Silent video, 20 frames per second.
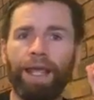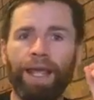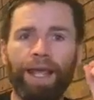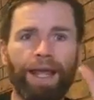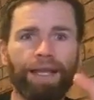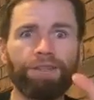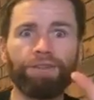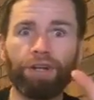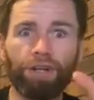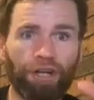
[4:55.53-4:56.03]

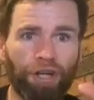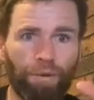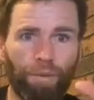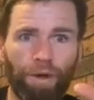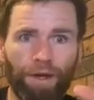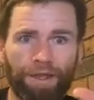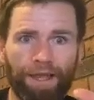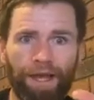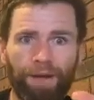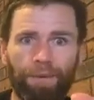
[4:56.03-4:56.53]
It's not going to
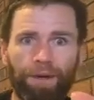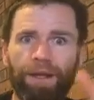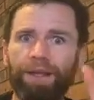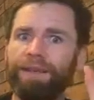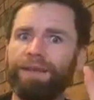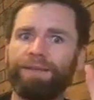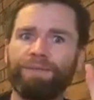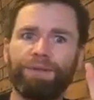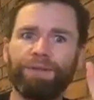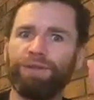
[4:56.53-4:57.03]
work that
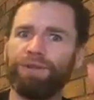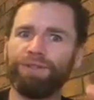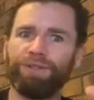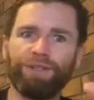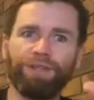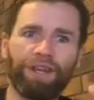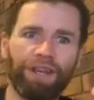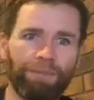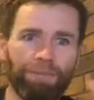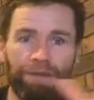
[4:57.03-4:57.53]
way because you're
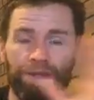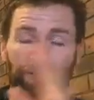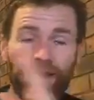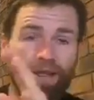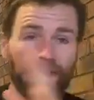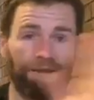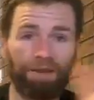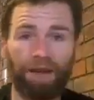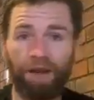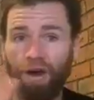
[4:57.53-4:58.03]
going to be
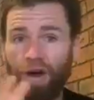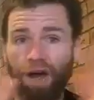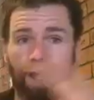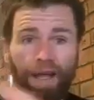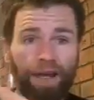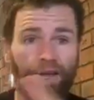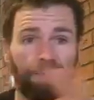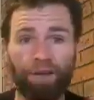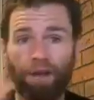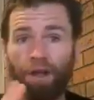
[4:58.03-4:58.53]
high
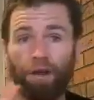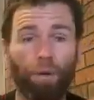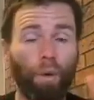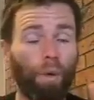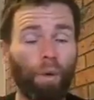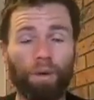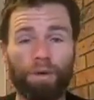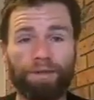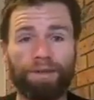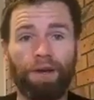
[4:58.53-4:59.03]
and low
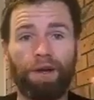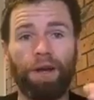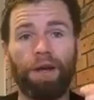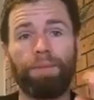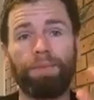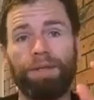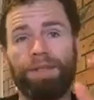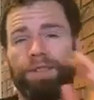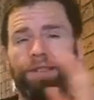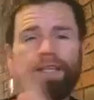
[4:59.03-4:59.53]
all the time.
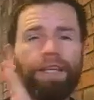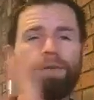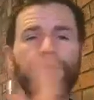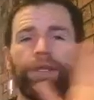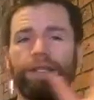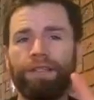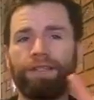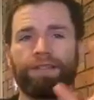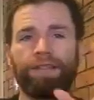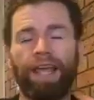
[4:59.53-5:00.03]
But
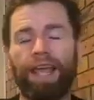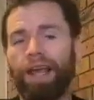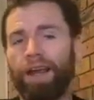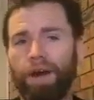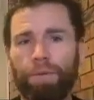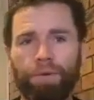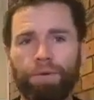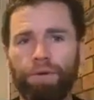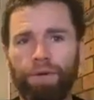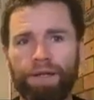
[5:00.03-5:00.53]
generally, this is how I
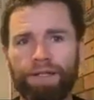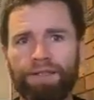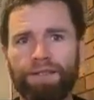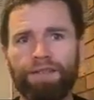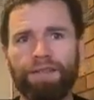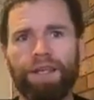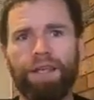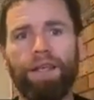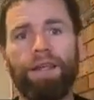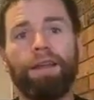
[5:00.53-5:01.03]
would like to
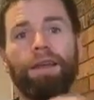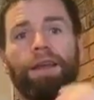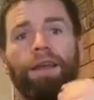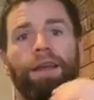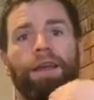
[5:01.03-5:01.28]
see it.